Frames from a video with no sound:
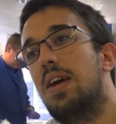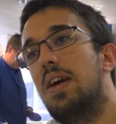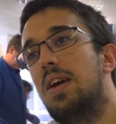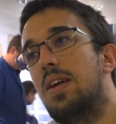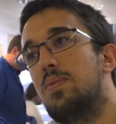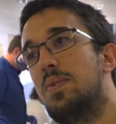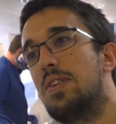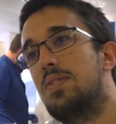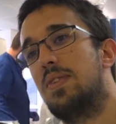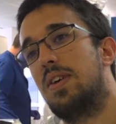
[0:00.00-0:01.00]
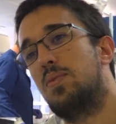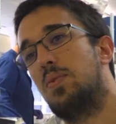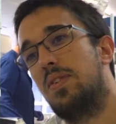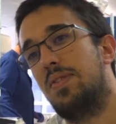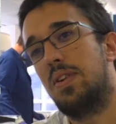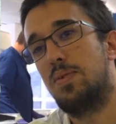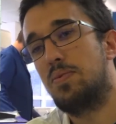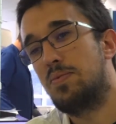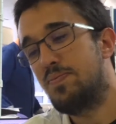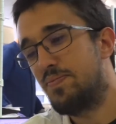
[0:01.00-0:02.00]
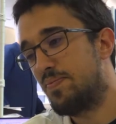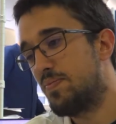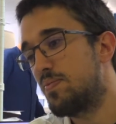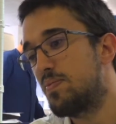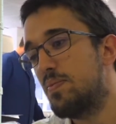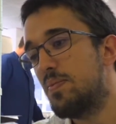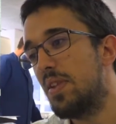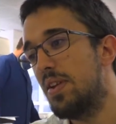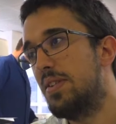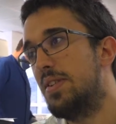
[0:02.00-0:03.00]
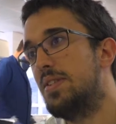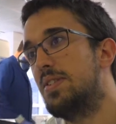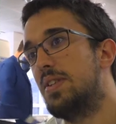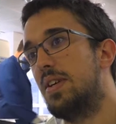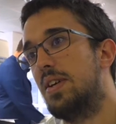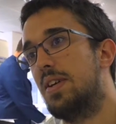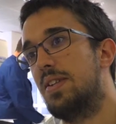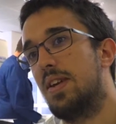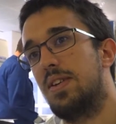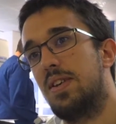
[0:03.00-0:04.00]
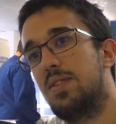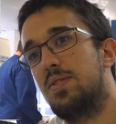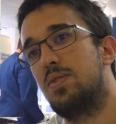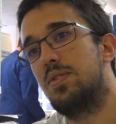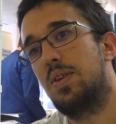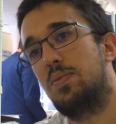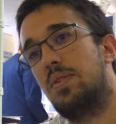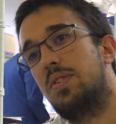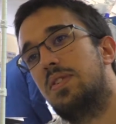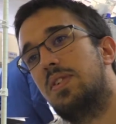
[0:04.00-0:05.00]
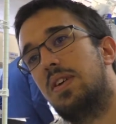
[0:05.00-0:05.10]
And because of that, we developed this technique to sample